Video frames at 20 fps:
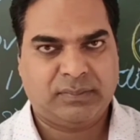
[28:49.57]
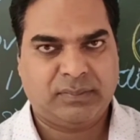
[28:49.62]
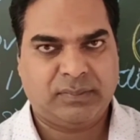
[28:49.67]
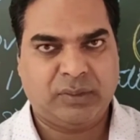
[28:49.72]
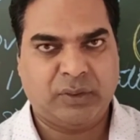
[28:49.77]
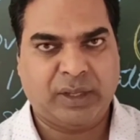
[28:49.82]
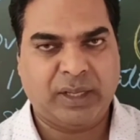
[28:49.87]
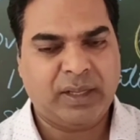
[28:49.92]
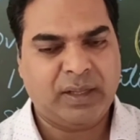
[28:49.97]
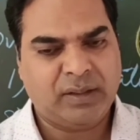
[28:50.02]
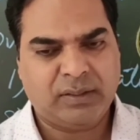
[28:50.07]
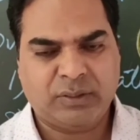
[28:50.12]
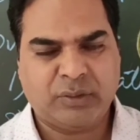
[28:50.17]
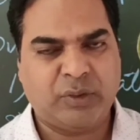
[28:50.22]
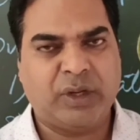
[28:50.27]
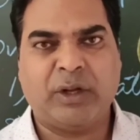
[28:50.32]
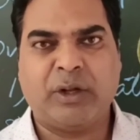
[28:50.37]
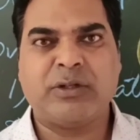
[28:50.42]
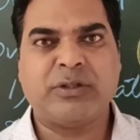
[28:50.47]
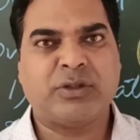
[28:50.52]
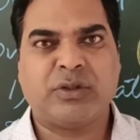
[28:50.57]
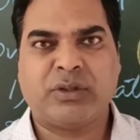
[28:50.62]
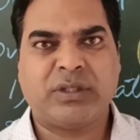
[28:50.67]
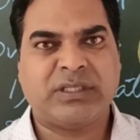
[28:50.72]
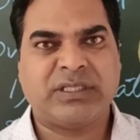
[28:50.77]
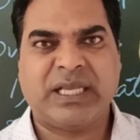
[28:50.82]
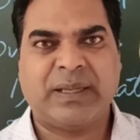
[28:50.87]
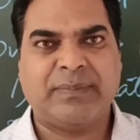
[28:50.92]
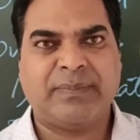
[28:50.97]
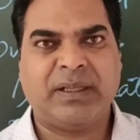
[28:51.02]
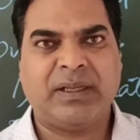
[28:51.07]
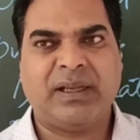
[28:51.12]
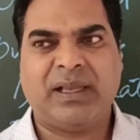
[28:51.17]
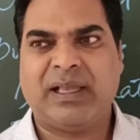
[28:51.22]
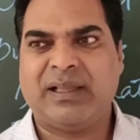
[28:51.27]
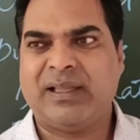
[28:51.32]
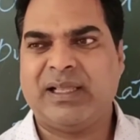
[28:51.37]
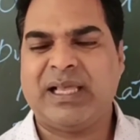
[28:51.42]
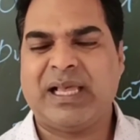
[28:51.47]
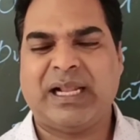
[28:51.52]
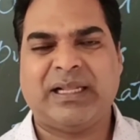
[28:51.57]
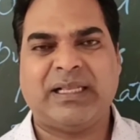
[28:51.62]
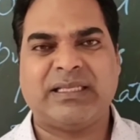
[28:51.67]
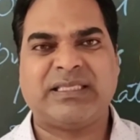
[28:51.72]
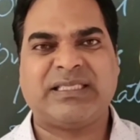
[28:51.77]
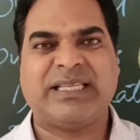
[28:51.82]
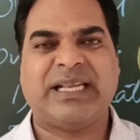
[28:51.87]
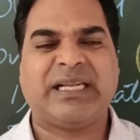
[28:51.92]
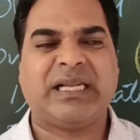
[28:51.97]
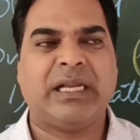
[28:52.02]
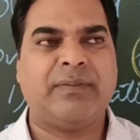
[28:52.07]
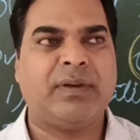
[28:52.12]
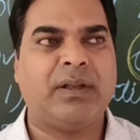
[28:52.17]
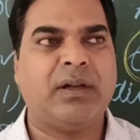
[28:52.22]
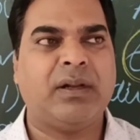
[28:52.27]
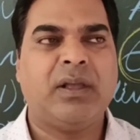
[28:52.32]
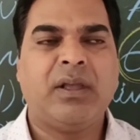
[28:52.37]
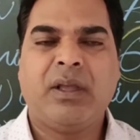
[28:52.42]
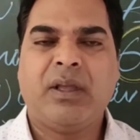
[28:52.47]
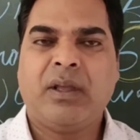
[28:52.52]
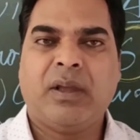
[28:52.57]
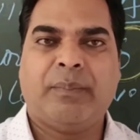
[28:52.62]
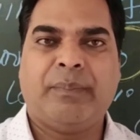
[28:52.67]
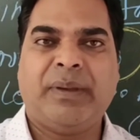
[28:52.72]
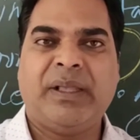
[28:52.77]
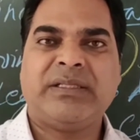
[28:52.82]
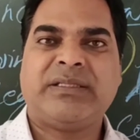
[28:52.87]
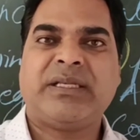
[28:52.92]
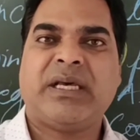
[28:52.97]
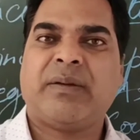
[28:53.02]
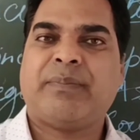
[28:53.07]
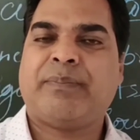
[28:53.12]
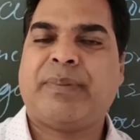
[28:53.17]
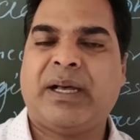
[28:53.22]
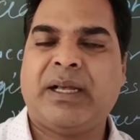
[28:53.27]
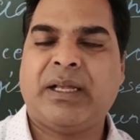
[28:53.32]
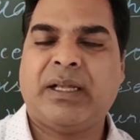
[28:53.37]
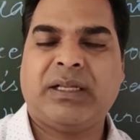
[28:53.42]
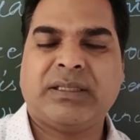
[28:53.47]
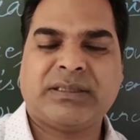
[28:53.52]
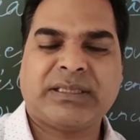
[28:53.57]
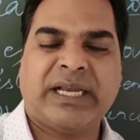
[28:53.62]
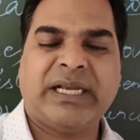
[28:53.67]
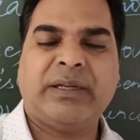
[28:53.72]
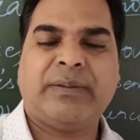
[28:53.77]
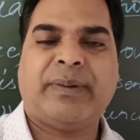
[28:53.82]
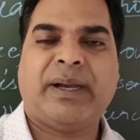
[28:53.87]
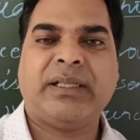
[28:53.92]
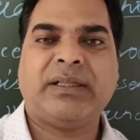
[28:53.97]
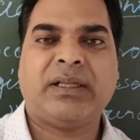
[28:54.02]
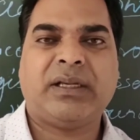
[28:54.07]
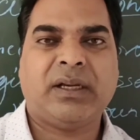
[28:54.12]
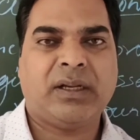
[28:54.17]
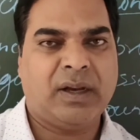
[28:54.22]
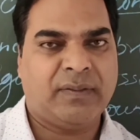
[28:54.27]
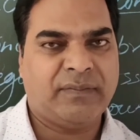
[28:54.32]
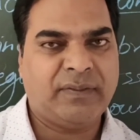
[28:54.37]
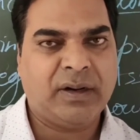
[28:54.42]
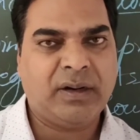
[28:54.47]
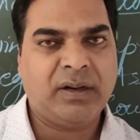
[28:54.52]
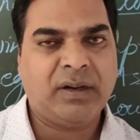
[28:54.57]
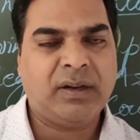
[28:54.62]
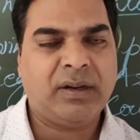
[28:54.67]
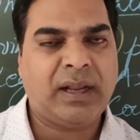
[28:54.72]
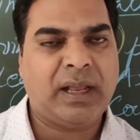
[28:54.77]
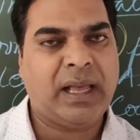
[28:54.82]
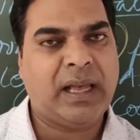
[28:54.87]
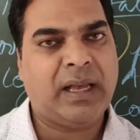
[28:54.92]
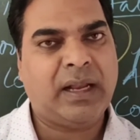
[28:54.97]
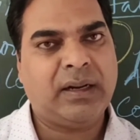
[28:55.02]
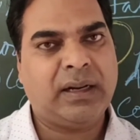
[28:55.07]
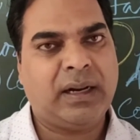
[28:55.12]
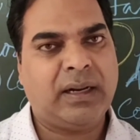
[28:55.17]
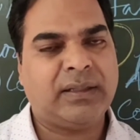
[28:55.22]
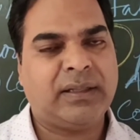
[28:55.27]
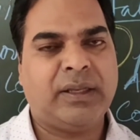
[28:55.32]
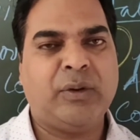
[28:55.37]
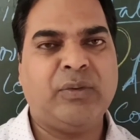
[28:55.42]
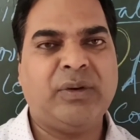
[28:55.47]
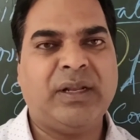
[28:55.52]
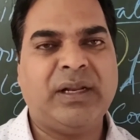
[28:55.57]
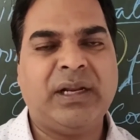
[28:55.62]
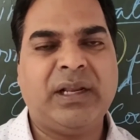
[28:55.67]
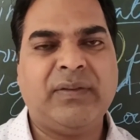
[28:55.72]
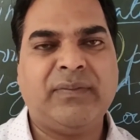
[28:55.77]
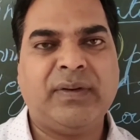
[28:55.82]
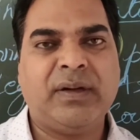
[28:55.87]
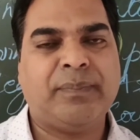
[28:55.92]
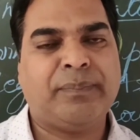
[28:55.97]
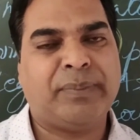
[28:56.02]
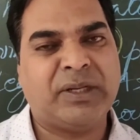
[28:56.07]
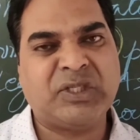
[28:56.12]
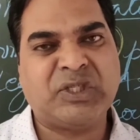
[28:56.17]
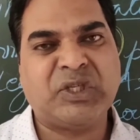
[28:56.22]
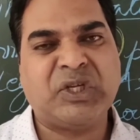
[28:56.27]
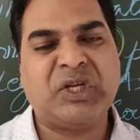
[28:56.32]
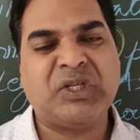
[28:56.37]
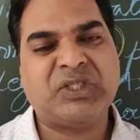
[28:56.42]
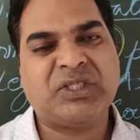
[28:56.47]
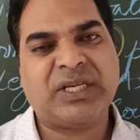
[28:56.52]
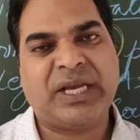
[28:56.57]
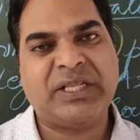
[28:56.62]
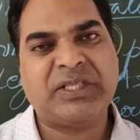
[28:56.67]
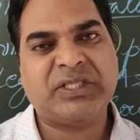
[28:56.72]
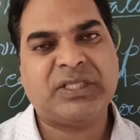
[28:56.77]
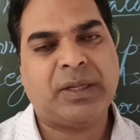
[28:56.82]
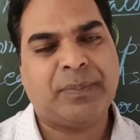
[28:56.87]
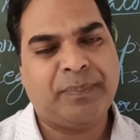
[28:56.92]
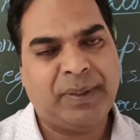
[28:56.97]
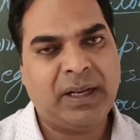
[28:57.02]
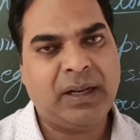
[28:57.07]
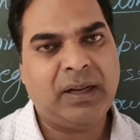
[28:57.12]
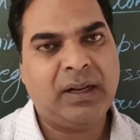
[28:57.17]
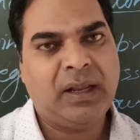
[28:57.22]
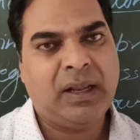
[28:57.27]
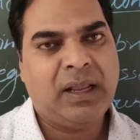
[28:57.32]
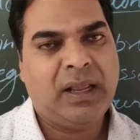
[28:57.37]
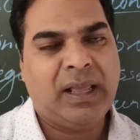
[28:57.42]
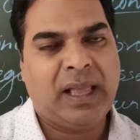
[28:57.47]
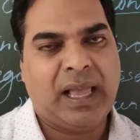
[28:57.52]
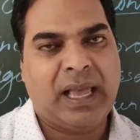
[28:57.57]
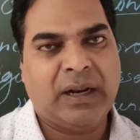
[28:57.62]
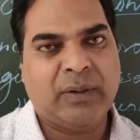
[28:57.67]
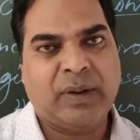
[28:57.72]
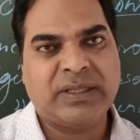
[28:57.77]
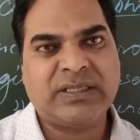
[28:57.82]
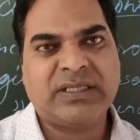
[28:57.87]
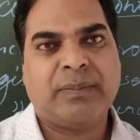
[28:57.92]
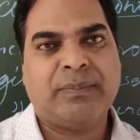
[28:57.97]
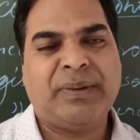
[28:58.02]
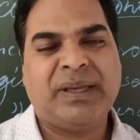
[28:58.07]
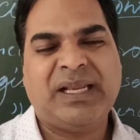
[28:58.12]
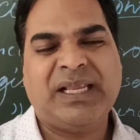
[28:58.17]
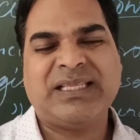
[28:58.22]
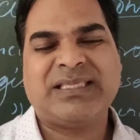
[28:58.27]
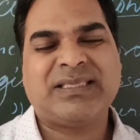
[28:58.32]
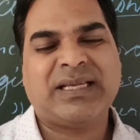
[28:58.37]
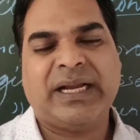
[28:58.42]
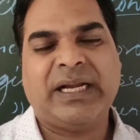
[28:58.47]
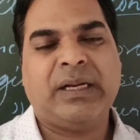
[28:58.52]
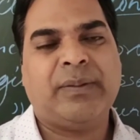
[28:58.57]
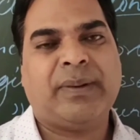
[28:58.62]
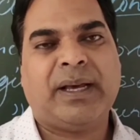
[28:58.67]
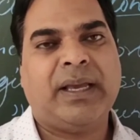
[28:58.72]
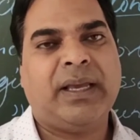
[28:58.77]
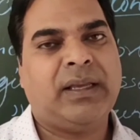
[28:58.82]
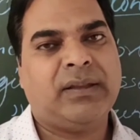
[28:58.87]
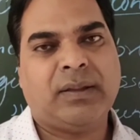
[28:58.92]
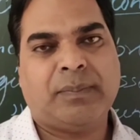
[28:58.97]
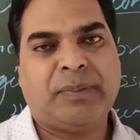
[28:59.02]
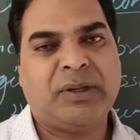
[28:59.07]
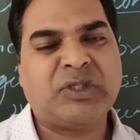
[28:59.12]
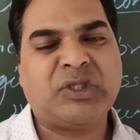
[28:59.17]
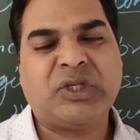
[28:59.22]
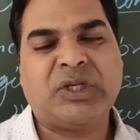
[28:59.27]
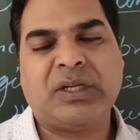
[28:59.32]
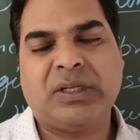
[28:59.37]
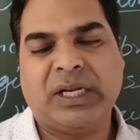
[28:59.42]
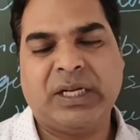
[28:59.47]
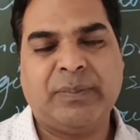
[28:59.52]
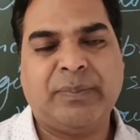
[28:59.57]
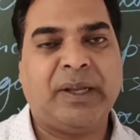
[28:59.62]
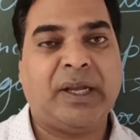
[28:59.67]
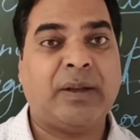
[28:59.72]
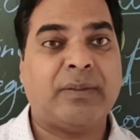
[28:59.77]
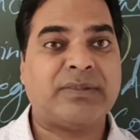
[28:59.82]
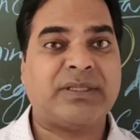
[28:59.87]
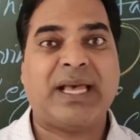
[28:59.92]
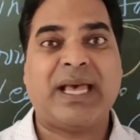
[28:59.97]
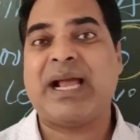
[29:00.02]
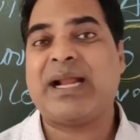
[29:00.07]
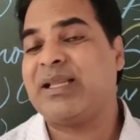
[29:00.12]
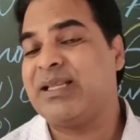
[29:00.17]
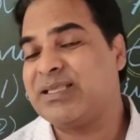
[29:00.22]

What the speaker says: Okay, today also the same thing. At the state level, bills are signed by the governor, and at the union level, president signs the bill. And once the bill is signed by the president, it becomes an act.